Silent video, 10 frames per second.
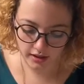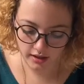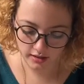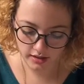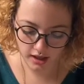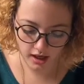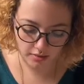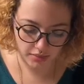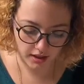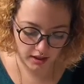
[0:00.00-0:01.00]
on
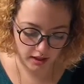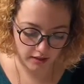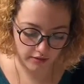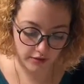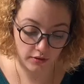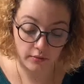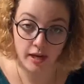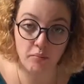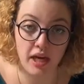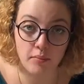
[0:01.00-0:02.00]
top of your
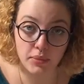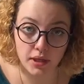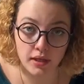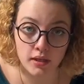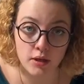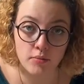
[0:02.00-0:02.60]
white paper,